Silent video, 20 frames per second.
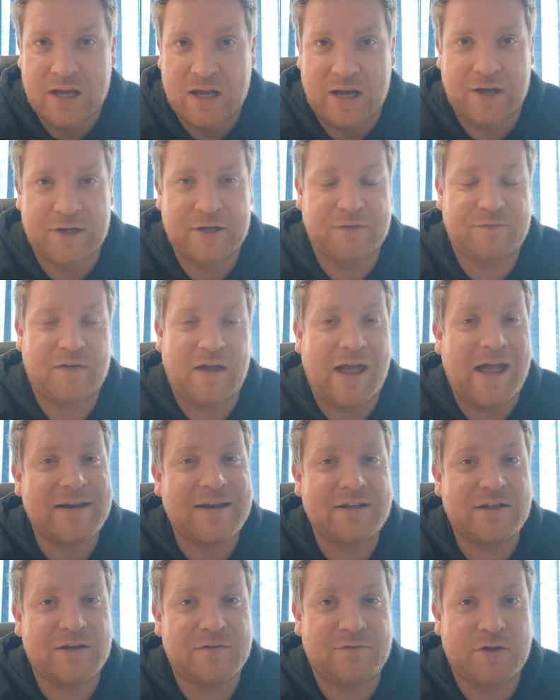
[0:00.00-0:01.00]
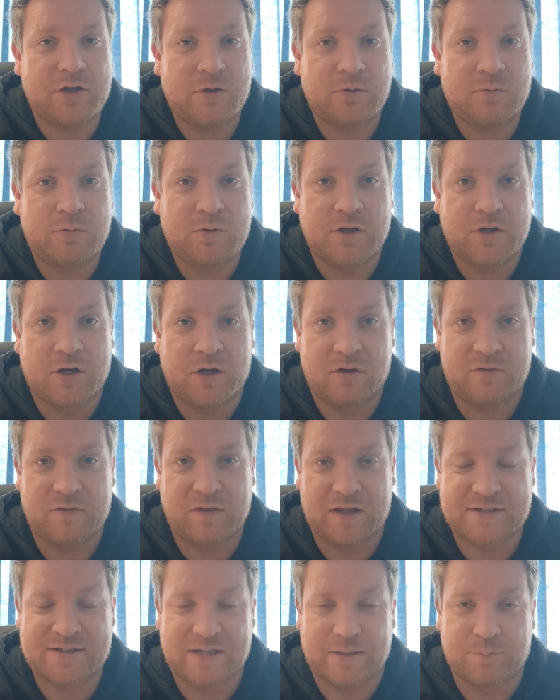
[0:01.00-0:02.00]
and if any of you, you know,
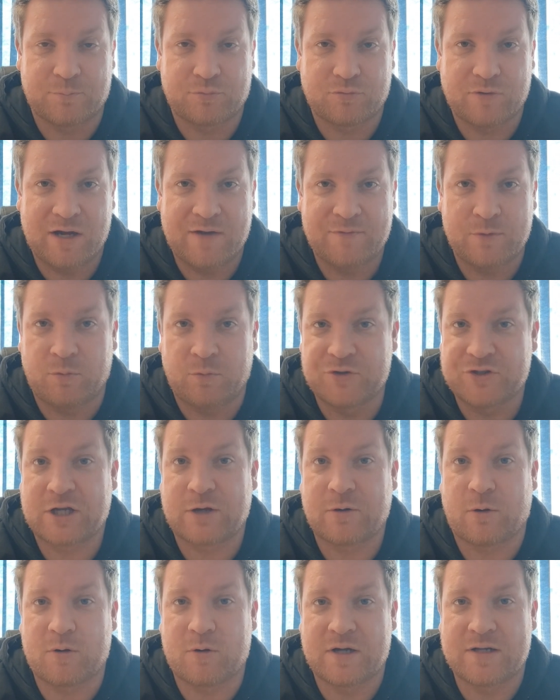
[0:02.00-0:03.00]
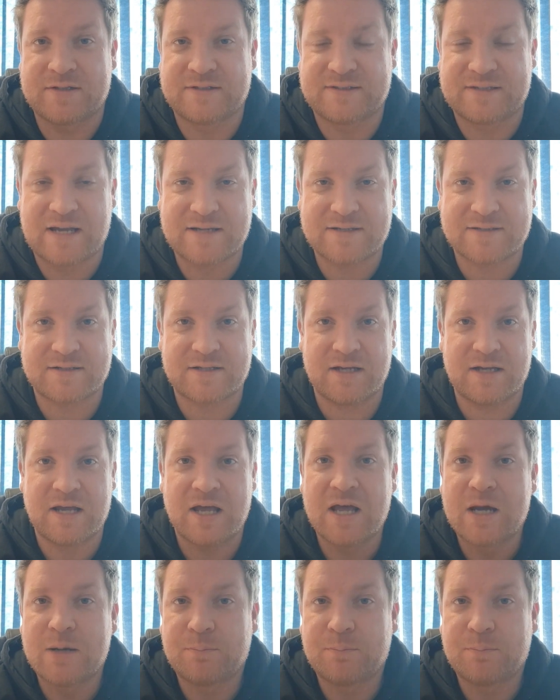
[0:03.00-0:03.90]
that are brave and want to go out and test it,